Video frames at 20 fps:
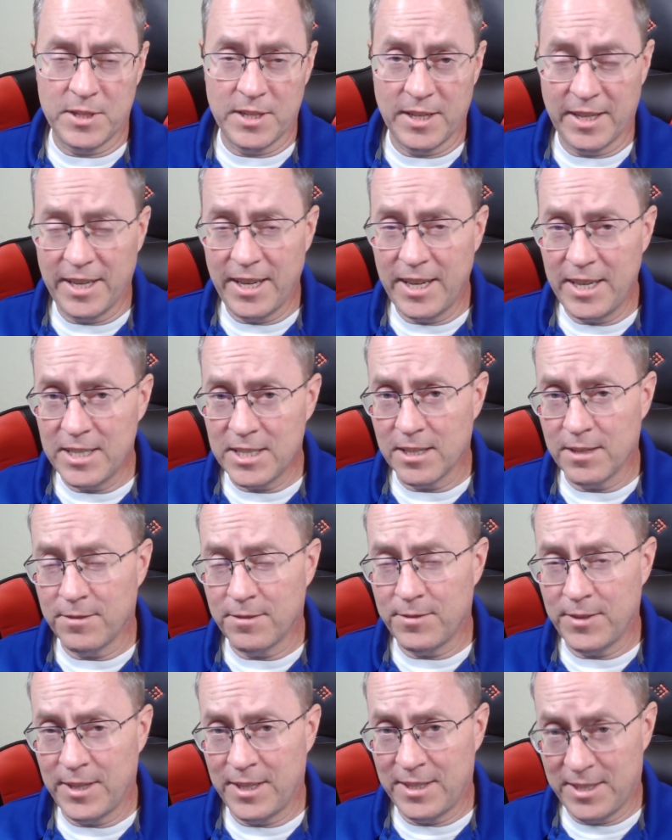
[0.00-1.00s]
In the case
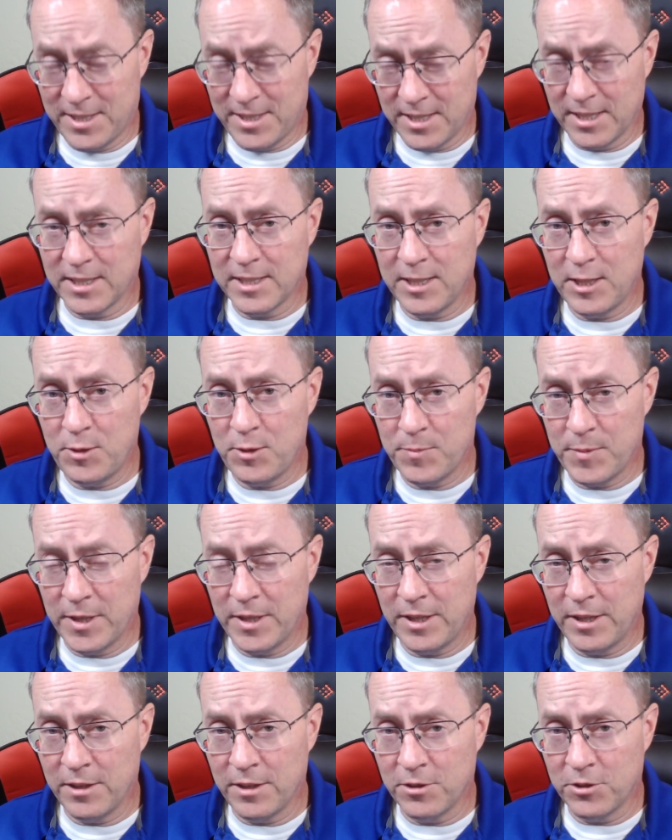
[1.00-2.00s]
of a
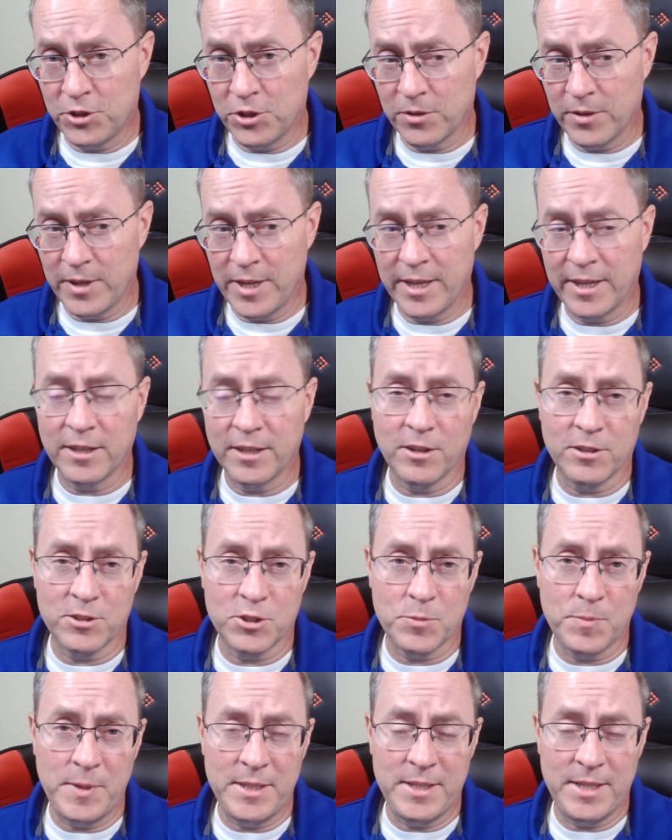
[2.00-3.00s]
16-bit integer, it can
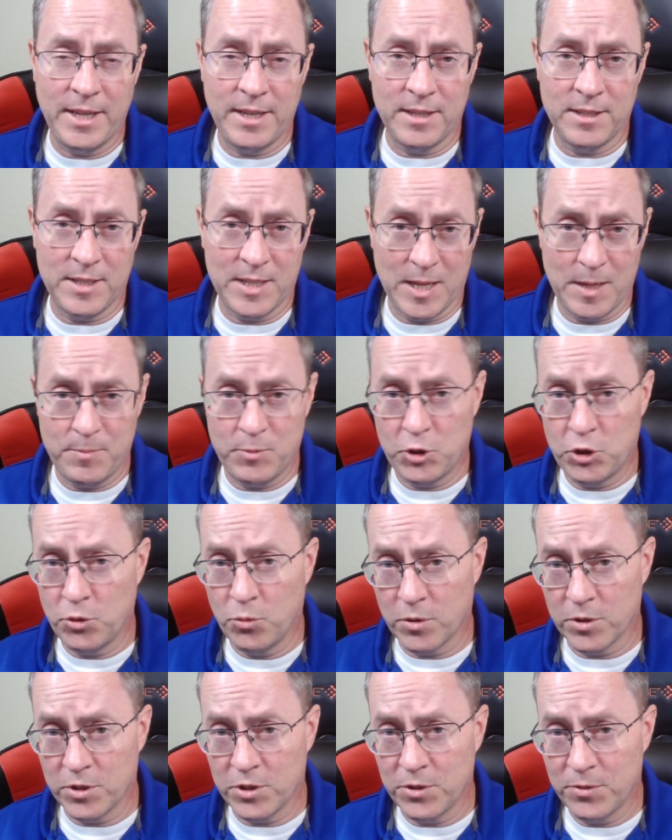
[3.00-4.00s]
also be data type
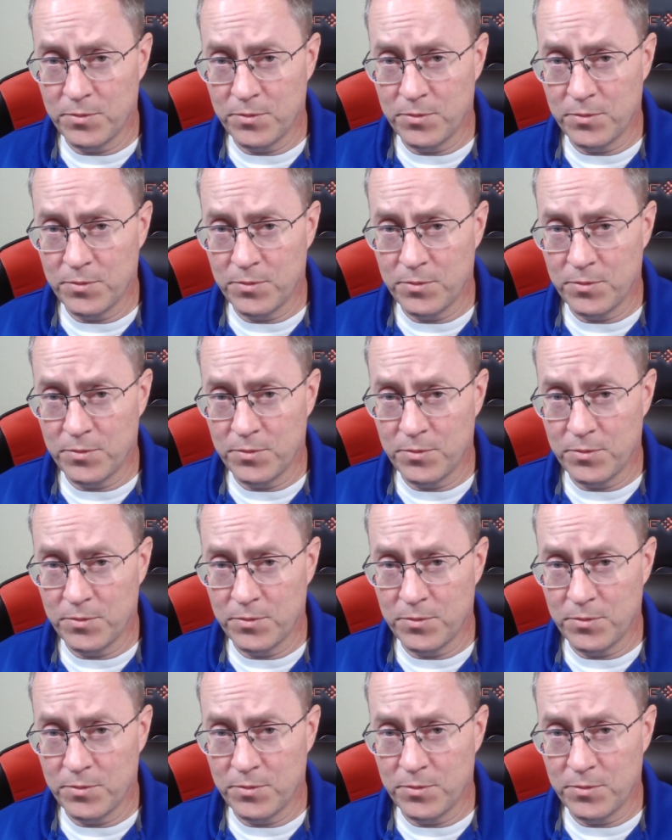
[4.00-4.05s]
short.